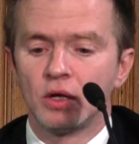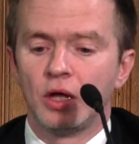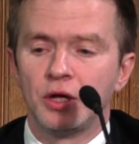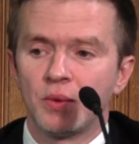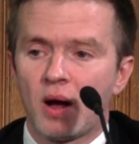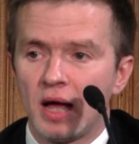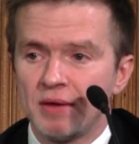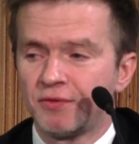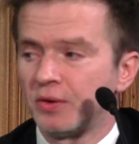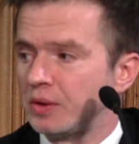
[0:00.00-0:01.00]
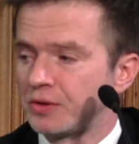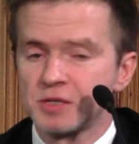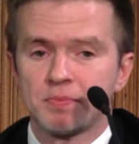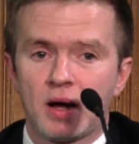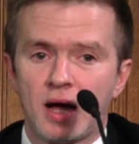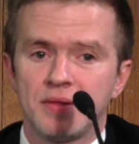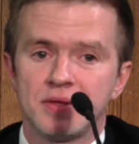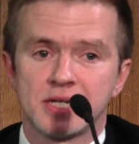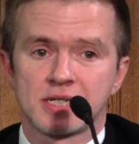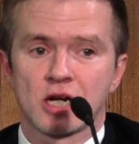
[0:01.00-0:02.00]
who are influenced by the
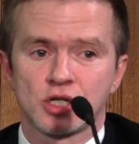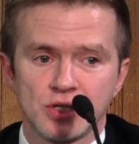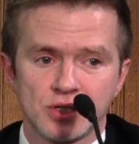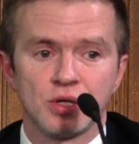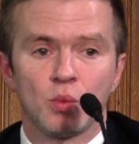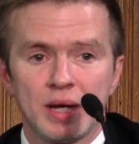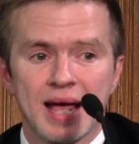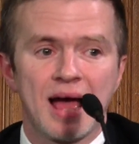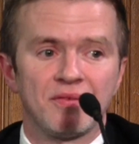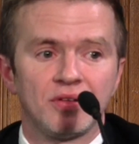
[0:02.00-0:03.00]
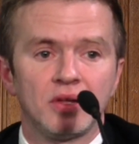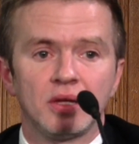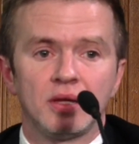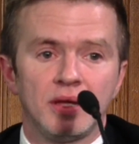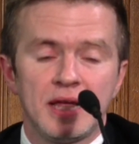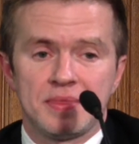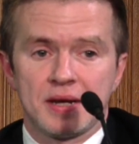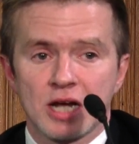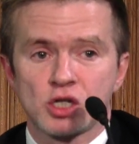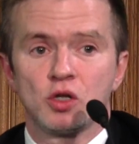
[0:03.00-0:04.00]
discussions that we have in the
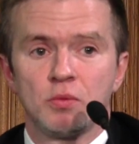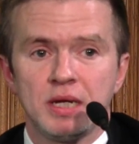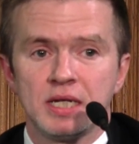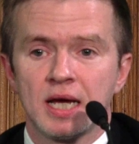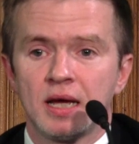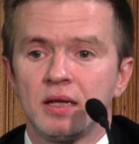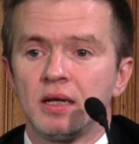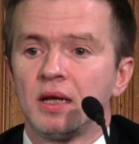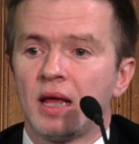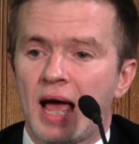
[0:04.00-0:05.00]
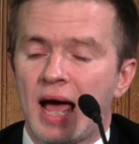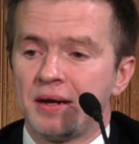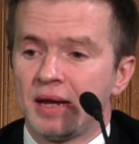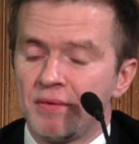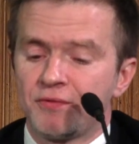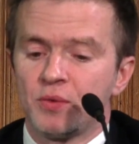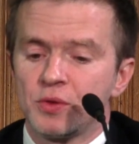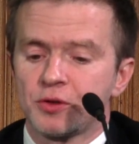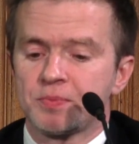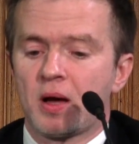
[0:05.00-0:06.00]
national media and
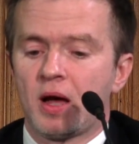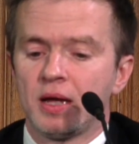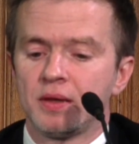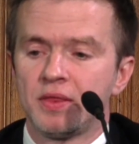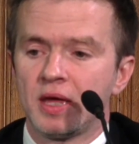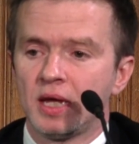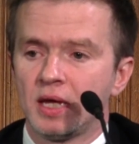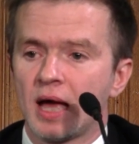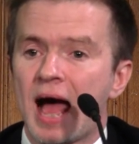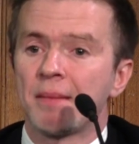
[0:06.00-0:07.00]
influenced by the